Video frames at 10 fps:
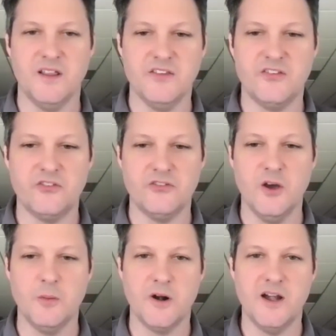This is
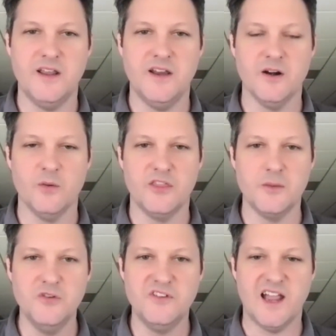Leo Brady here with
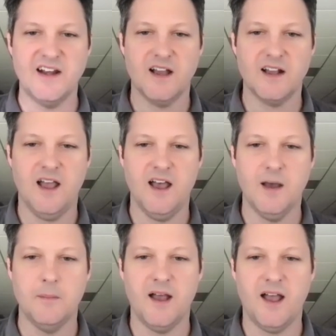
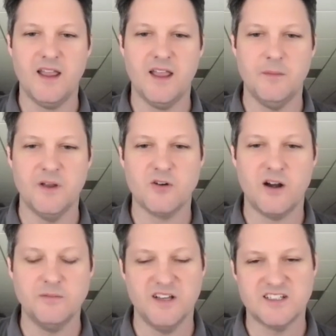AMovieGuy.com. I am
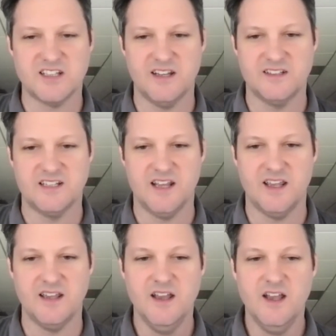incredibly excited
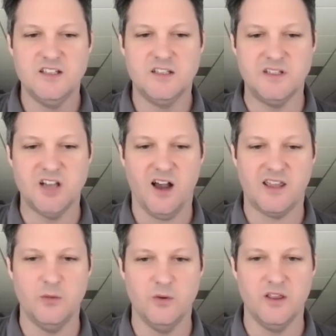today to be
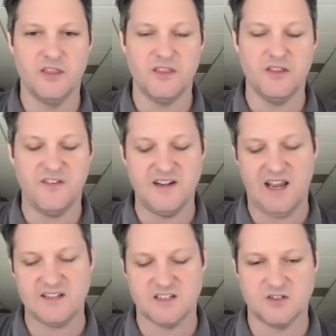talking with a
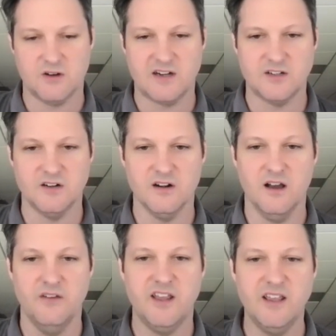fantastic director
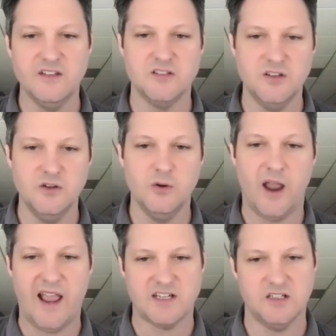of his new
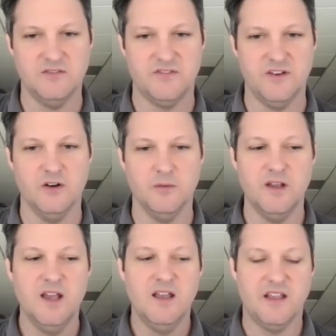action film
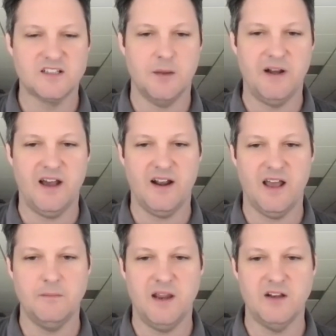that's coming out
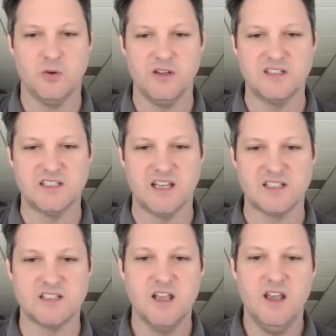on May
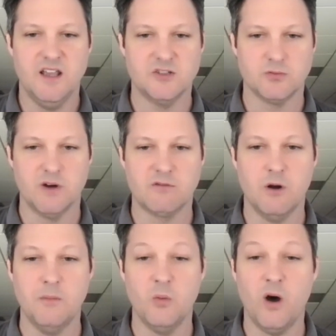26th. It's Ric
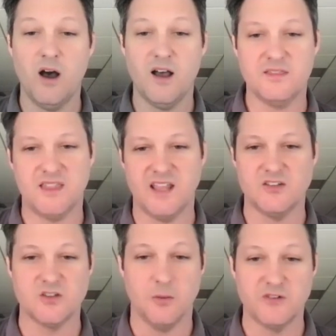Roman Waugh. Thank you
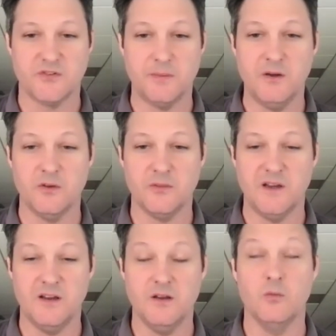so much for being with
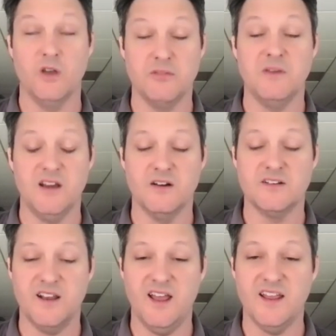me here
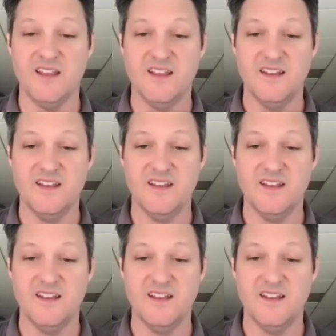today.